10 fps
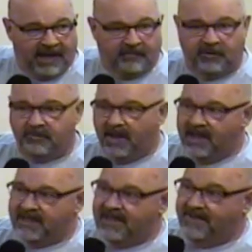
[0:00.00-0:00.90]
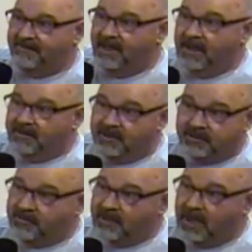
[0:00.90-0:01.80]
and remind him
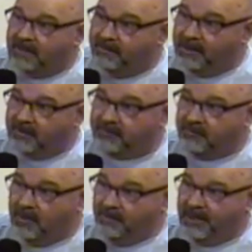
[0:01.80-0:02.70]
that you got a bigger storm